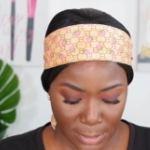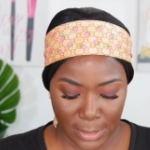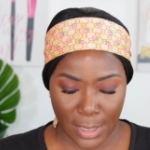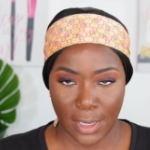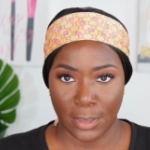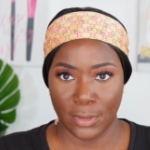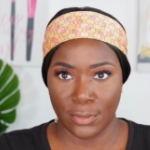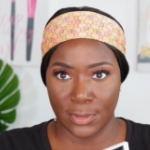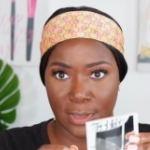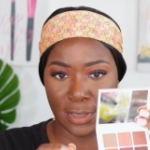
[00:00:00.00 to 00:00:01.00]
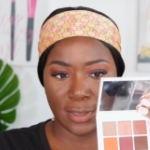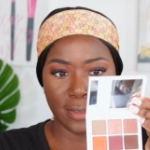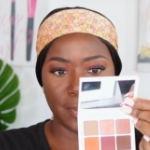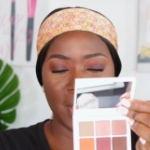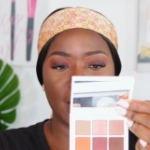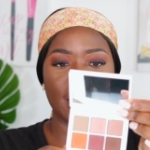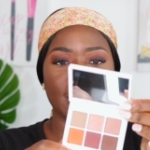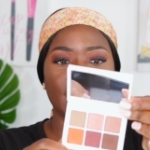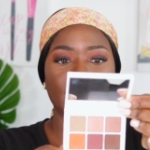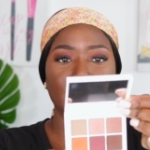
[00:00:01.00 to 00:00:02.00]
And I used this
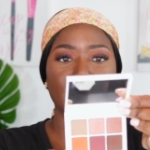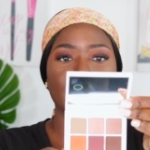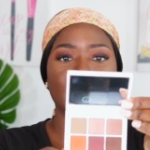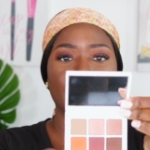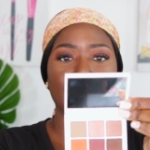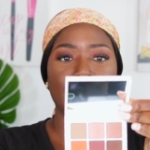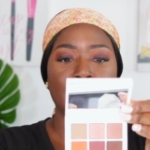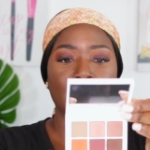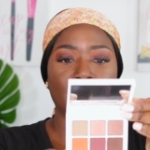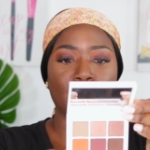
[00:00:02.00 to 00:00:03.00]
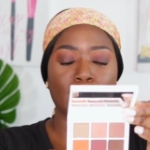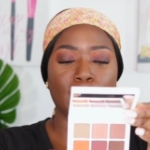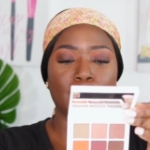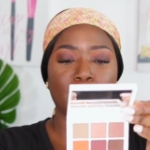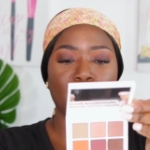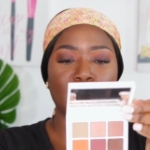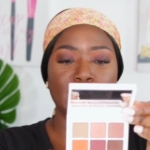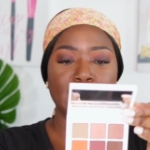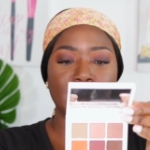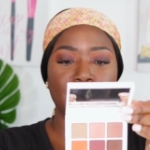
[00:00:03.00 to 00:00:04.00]
palette from
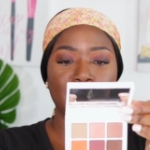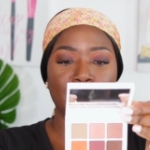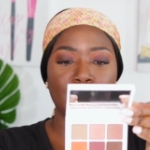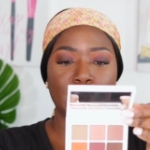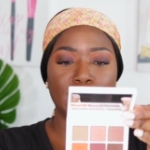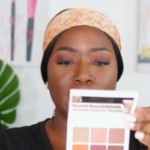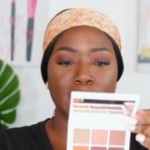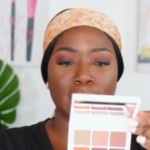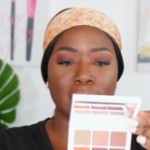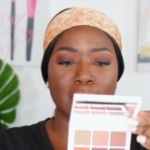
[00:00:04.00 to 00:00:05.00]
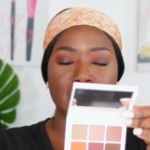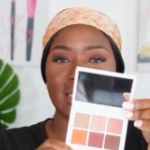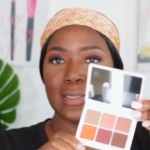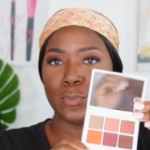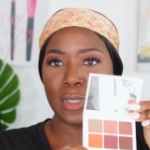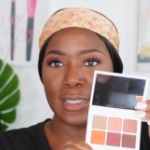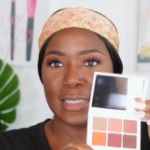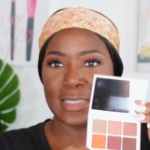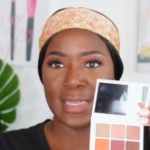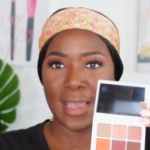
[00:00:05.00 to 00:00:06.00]
Fenty Beauty. It's one of the
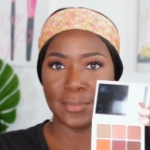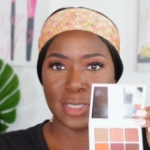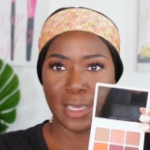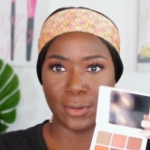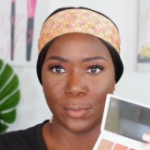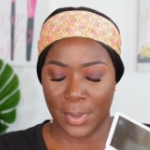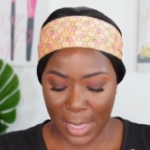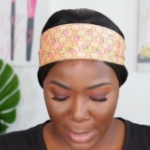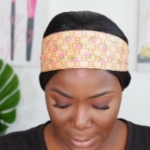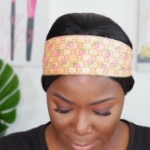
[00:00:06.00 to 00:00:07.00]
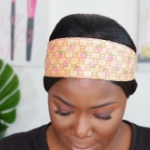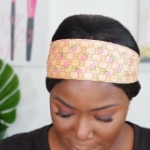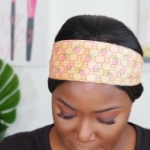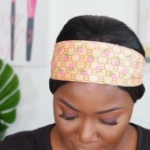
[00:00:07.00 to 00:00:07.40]
Snap Shadow palettes.